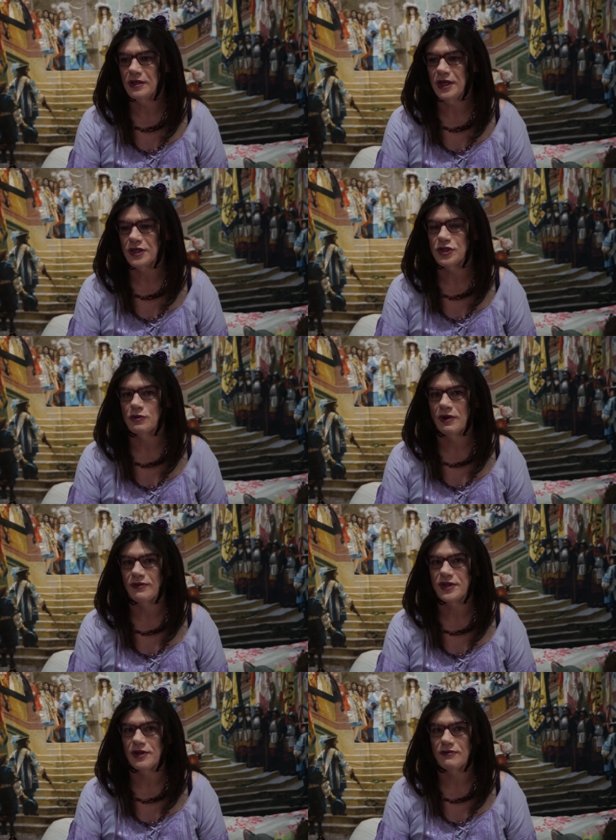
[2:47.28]
its
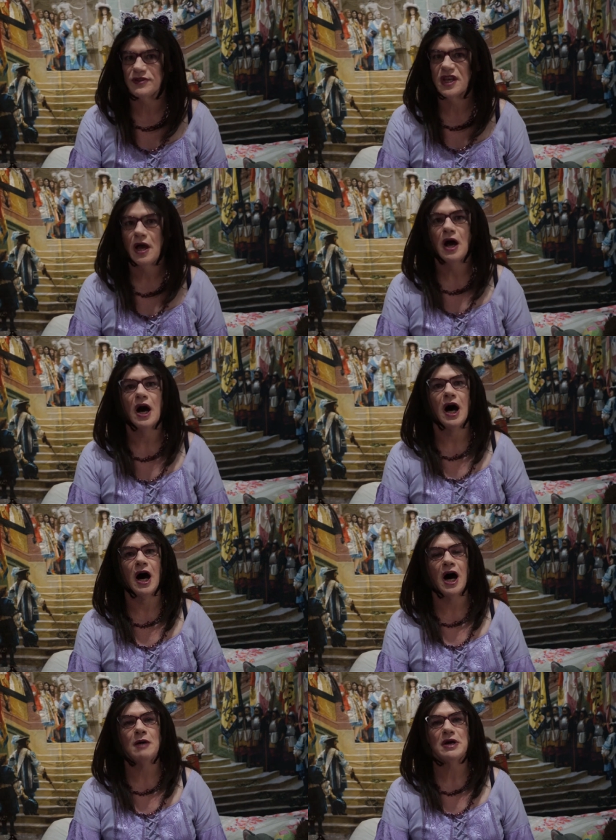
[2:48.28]
derivatives
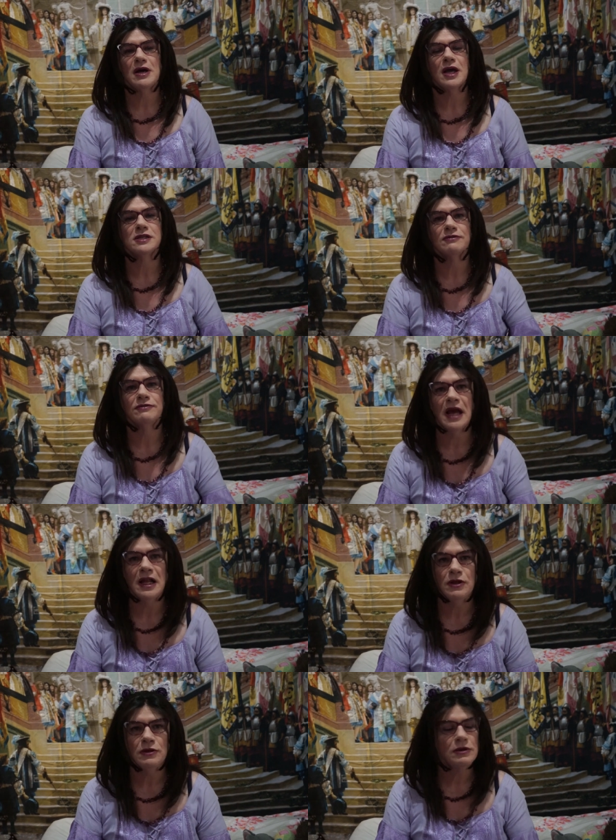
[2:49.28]
armor has a
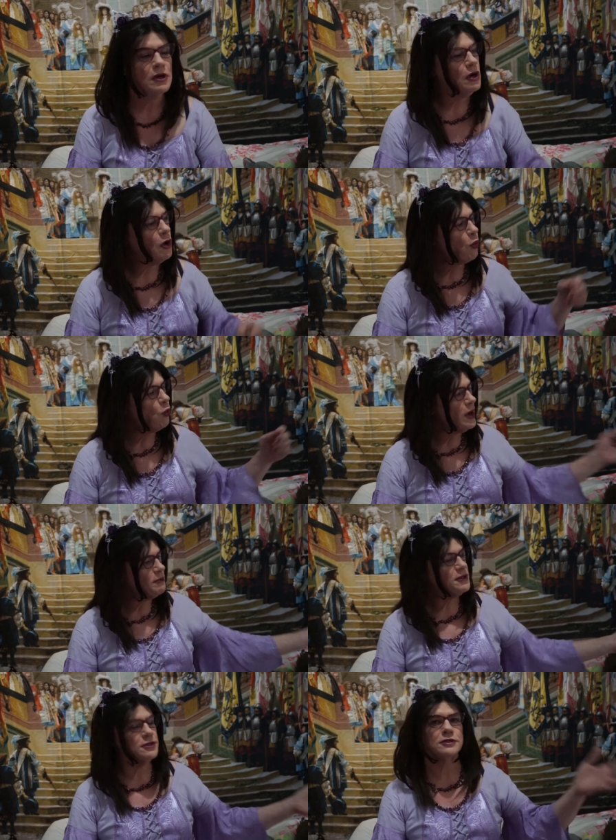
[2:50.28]
value,
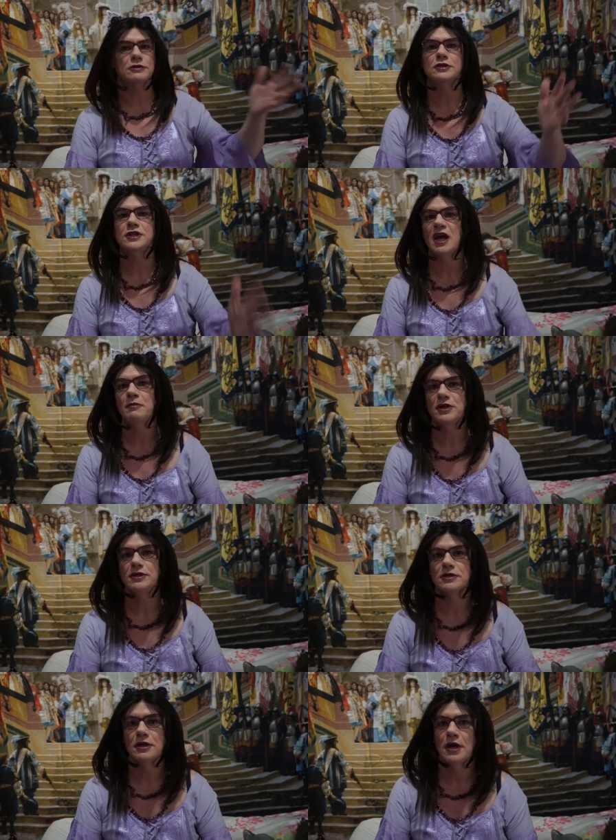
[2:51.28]
weapons do
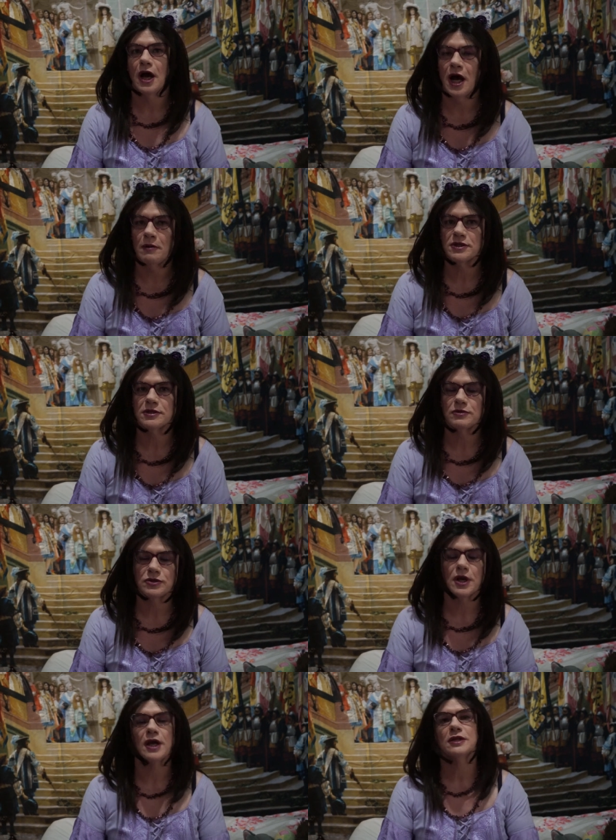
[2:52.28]
damage, armor
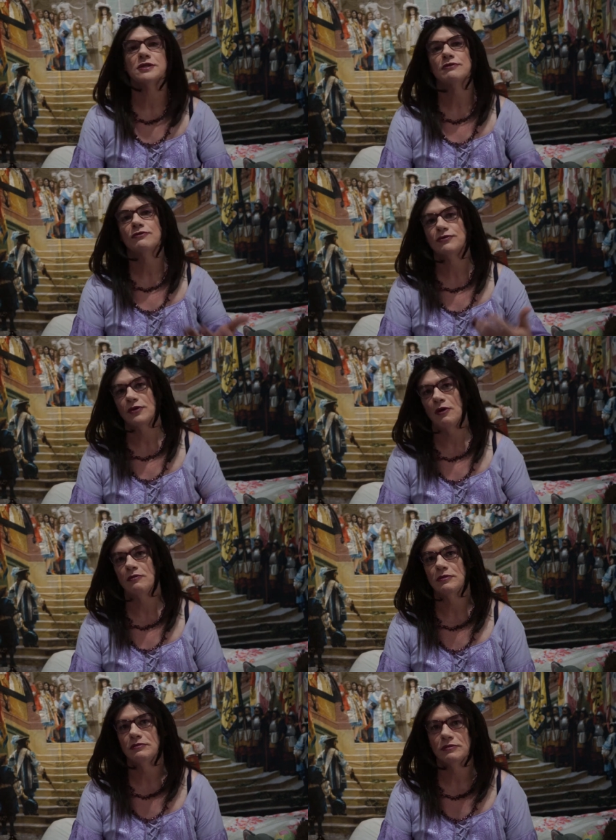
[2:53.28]
subtracts
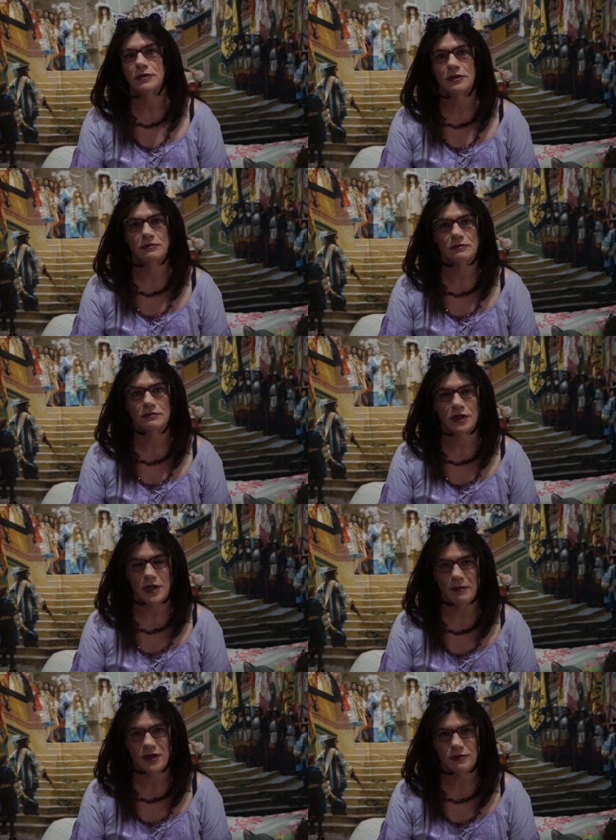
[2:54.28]
from the
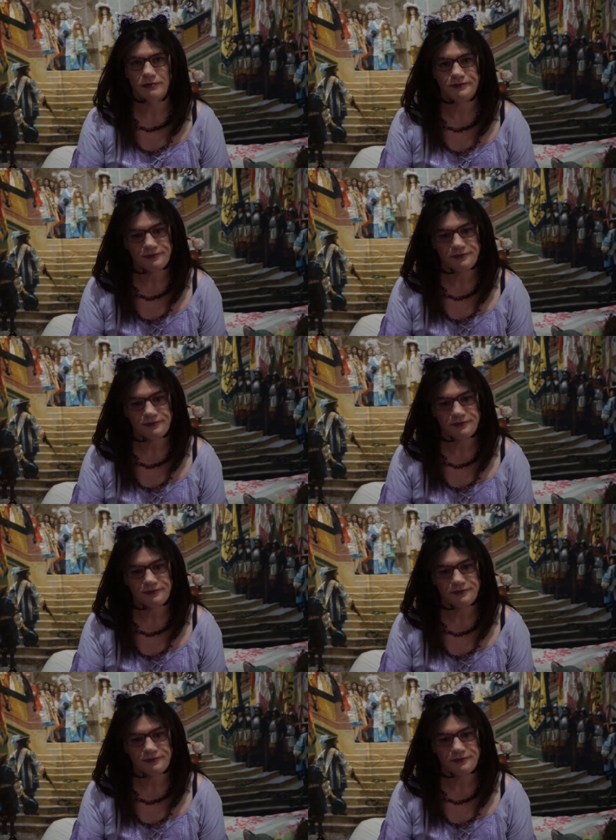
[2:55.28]
damage.